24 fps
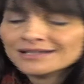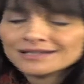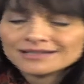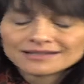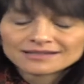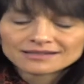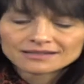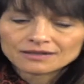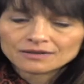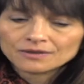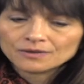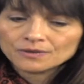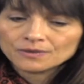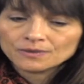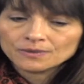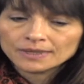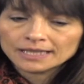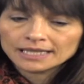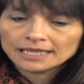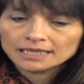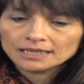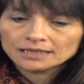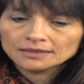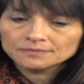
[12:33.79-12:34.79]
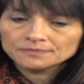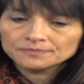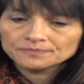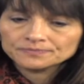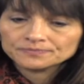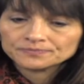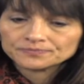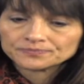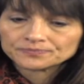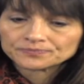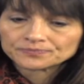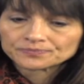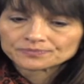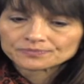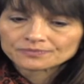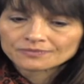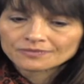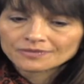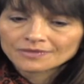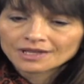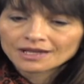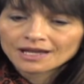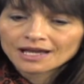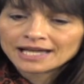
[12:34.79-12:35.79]
So
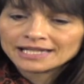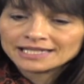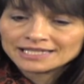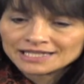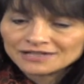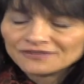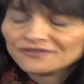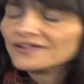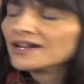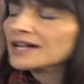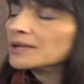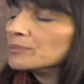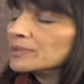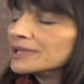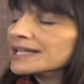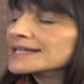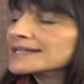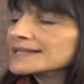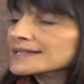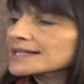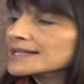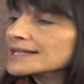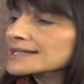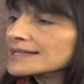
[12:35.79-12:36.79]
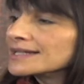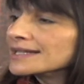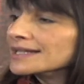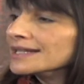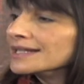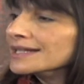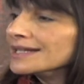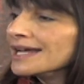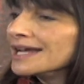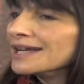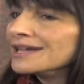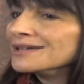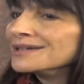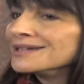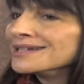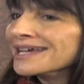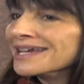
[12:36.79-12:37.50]
I did find blessings in it,